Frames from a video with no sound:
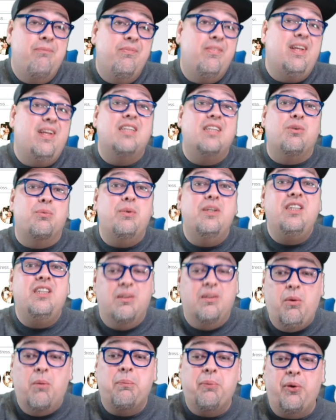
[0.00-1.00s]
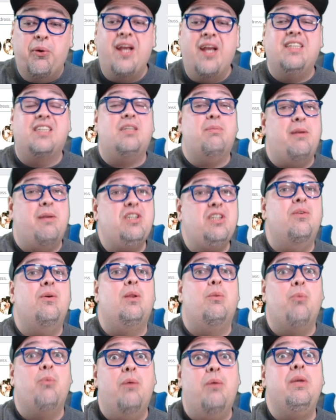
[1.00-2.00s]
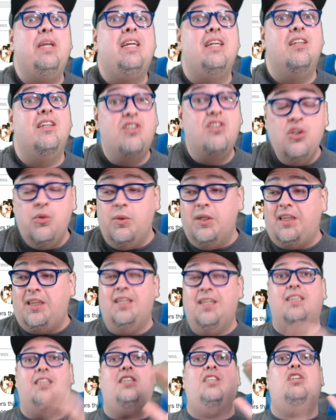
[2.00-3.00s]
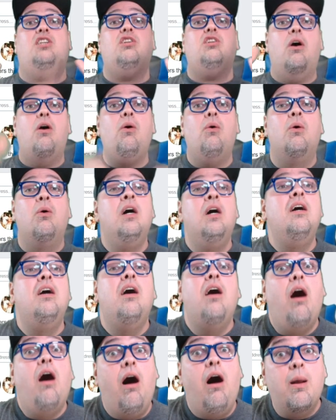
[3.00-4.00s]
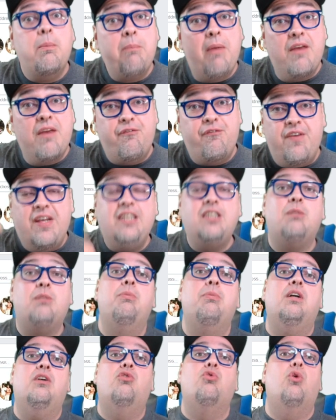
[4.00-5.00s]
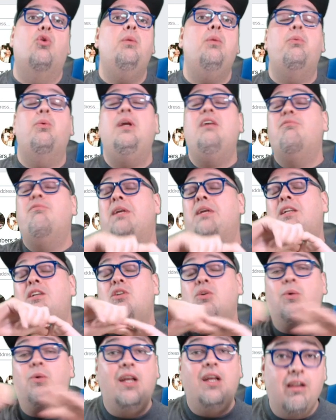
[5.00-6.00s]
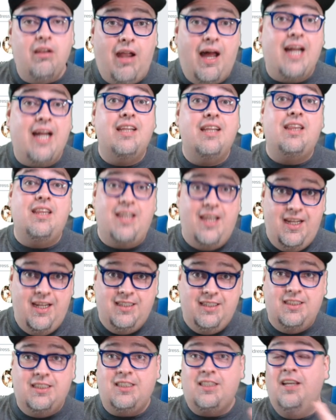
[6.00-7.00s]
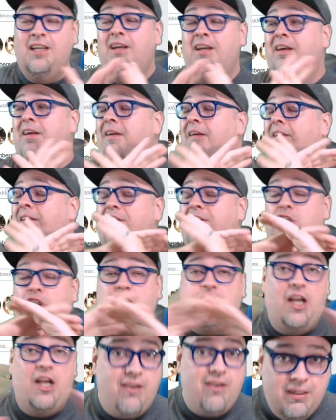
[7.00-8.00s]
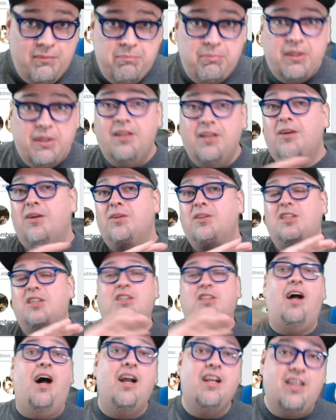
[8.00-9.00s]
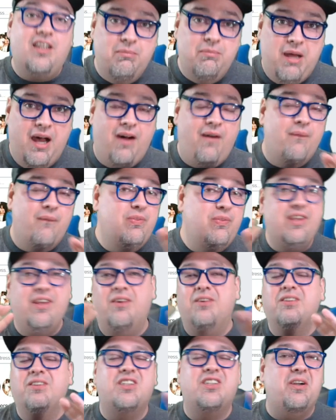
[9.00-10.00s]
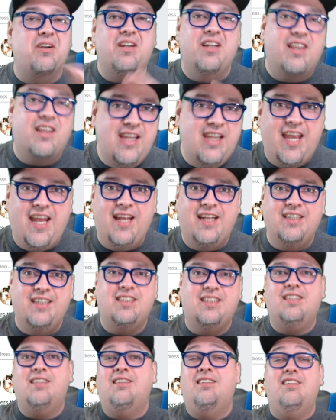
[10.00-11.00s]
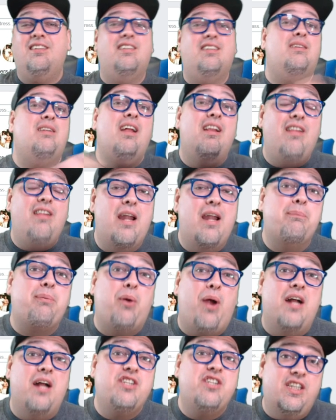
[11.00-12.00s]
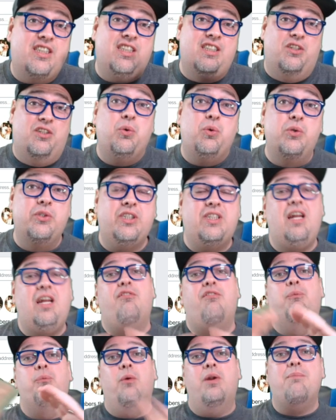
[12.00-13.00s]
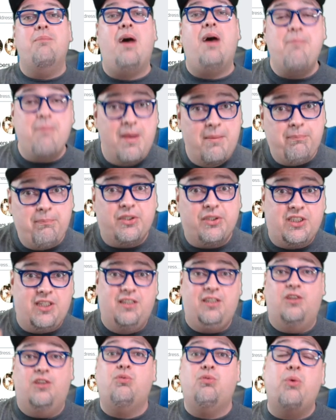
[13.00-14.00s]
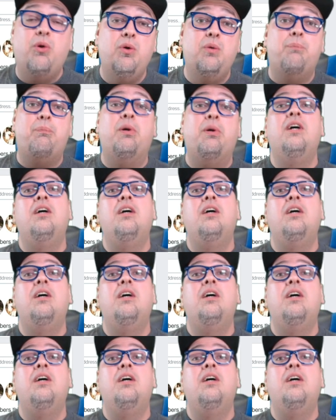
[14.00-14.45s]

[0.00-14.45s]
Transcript: that's a reasonable price, especially with what we can do with this. So, on my Facebook group, we've been doing a lot of things, sharing builds, talking about, you know, certain things, just a lot of projects and cool stuff. And one of my members on the group,